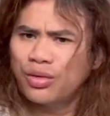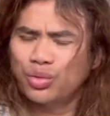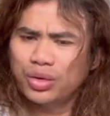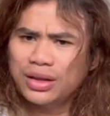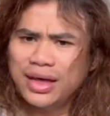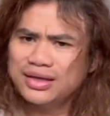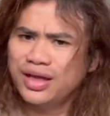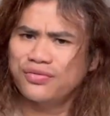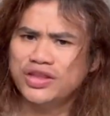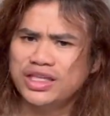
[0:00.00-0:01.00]
were like
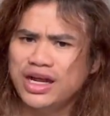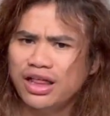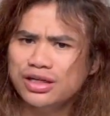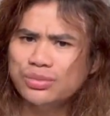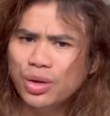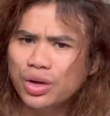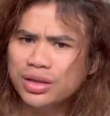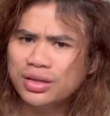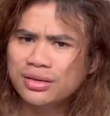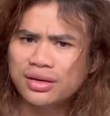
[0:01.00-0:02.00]
$50 more.